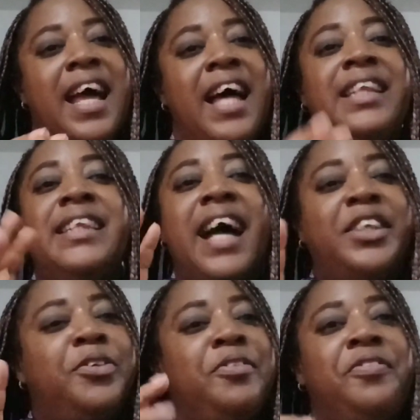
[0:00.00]
And
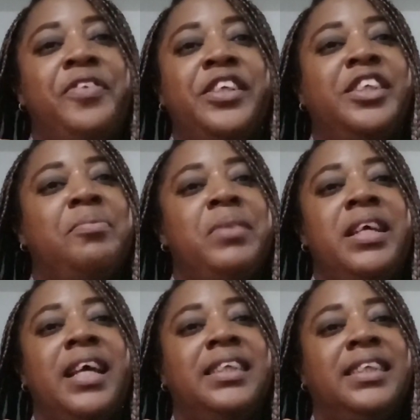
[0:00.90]
that refreshed
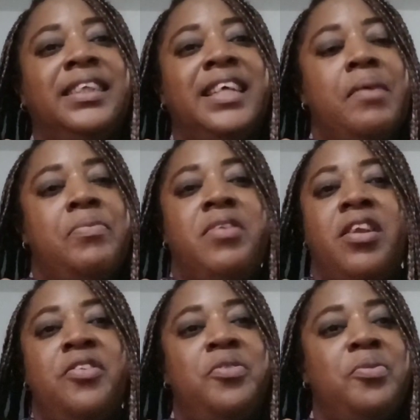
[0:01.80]
me yesterday, I'm
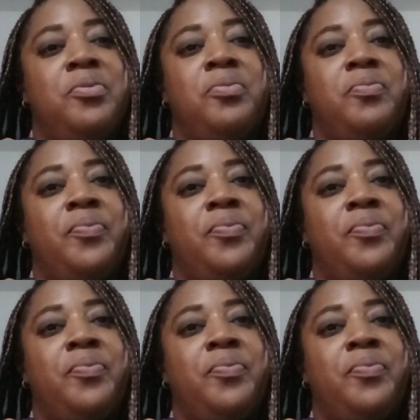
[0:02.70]
telling you.